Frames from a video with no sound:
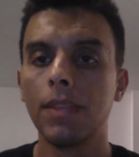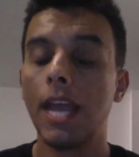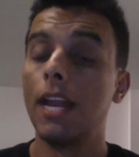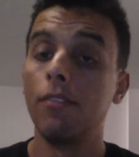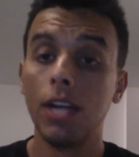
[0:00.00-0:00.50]

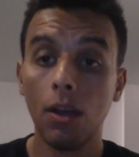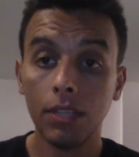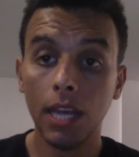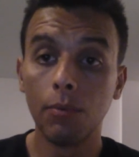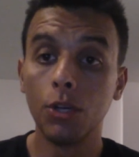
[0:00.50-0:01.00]
And every now
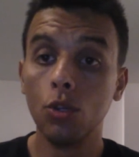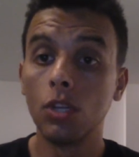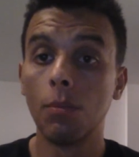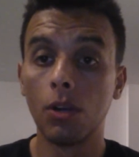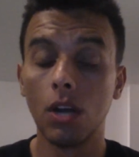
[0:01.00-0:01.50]
and then, when you do
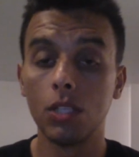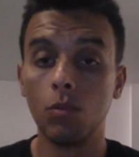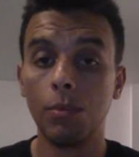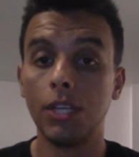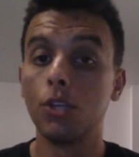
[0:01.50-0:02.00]
come across a
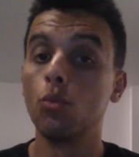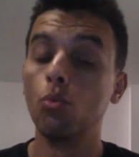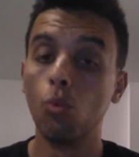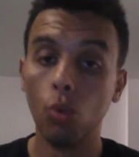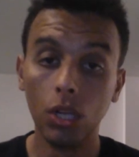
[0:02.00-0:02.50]
woman that you
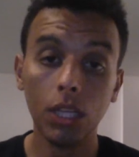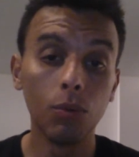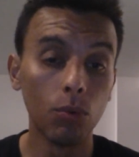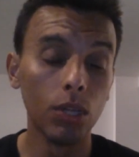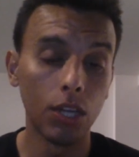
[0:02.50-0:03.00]
really,
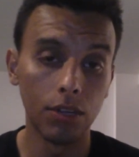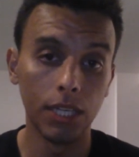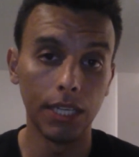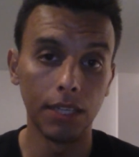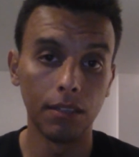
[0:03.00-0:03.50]
really are
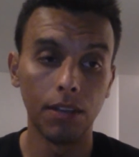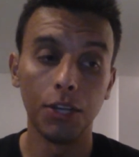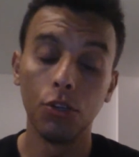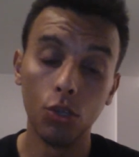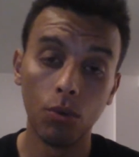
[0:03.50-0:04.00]
digging,
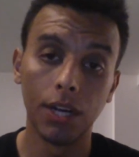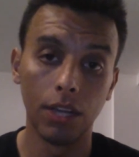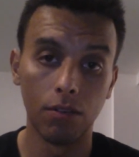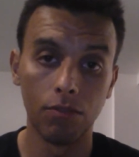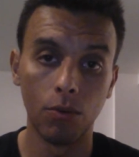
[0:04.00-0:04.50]
and you do want to
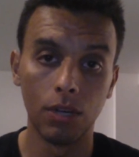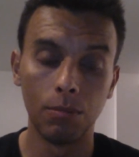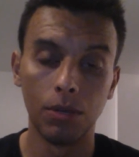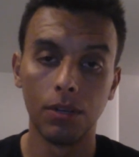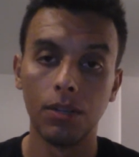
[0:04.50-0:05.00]
get her phone
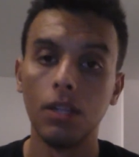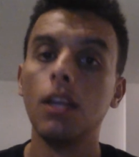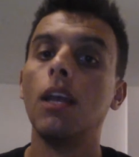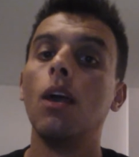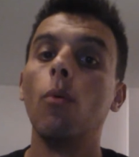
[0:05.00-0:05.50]
number,
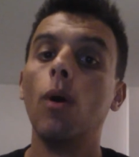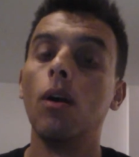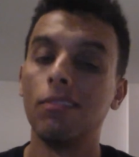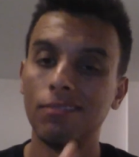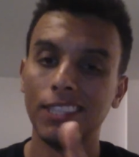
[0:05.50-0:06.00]

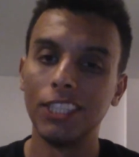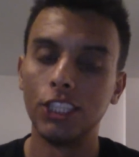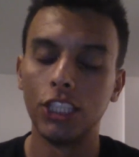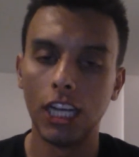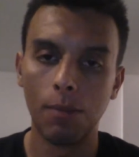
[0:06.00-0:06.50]
well, then you
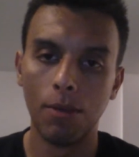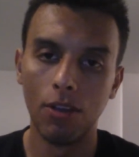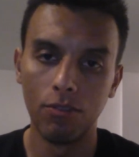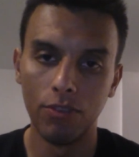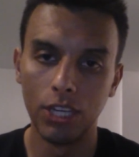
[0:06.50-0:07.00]
can check out my
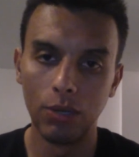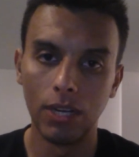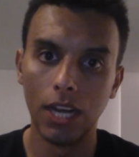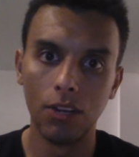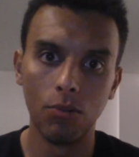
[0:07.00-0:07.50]
other video on
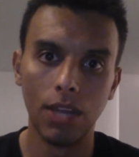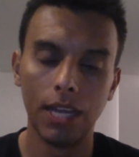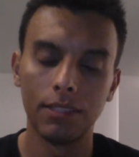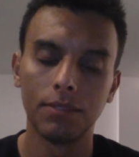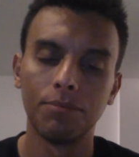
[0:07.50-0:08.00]
how to do
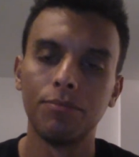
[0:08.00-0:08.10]
that.